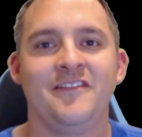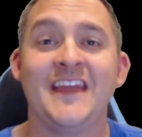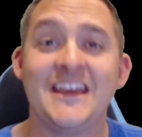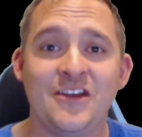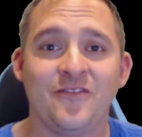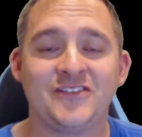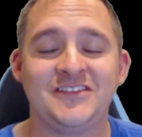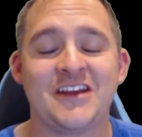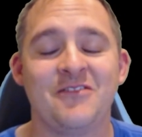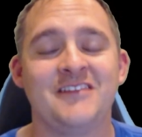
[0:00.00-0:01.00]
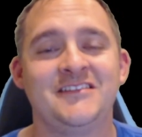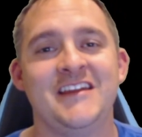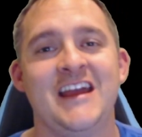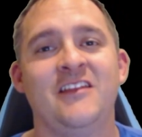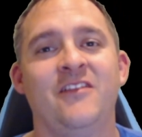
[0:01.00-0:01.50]
Thank you for sticking around to the
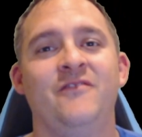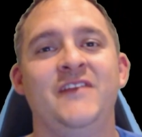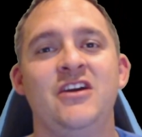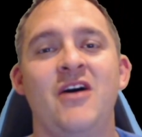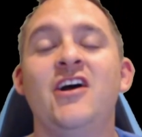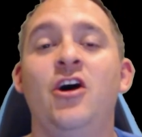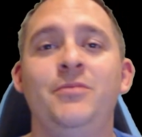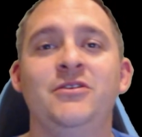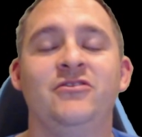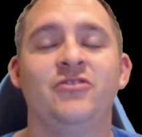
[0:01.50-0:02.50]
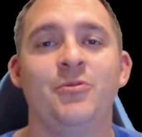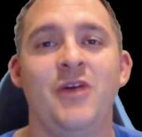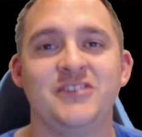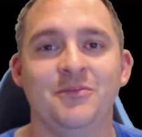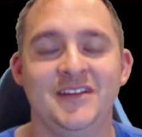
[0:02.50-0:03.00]
end of the video. I hope you enjoyed
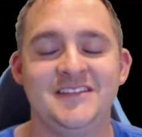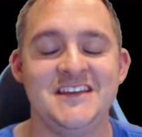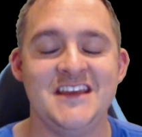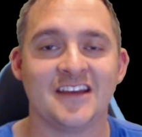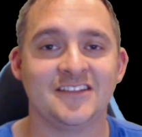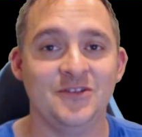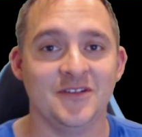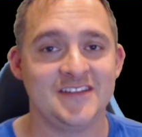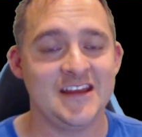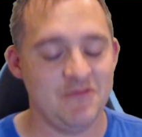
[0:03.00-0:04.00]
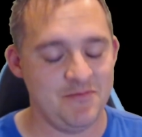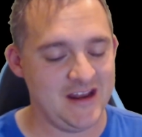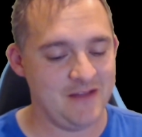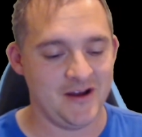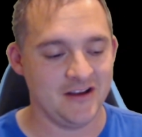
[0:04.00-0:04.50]
watching Blissey EX do its thing. We beat
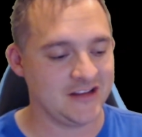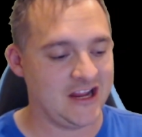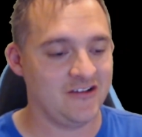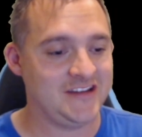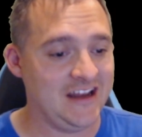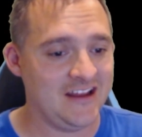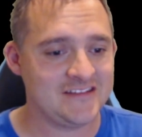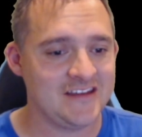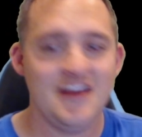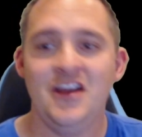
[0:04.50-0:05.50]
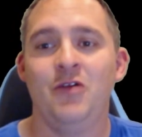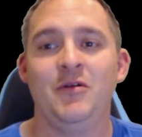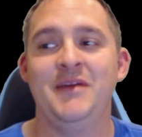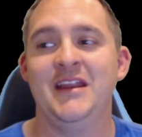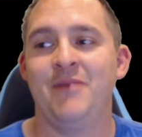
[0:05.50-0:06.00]
up on Giratinas. We
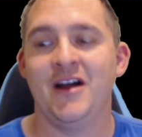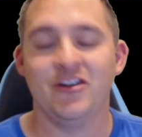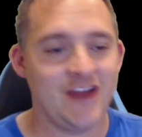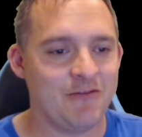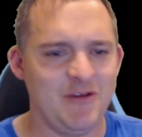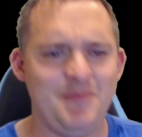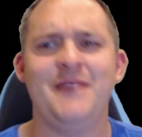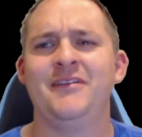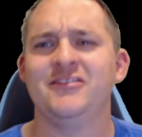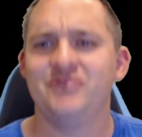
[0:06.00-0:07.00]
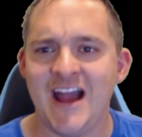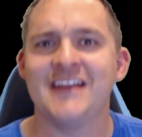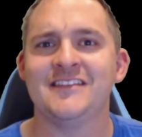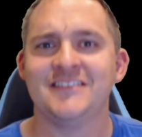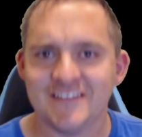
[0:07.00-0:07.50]
beat up on we beat up on
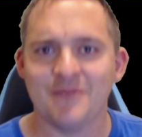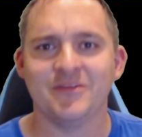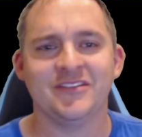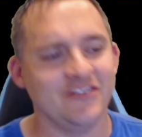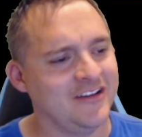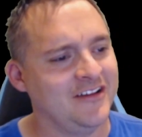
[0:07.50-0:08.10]
dragons in this episode.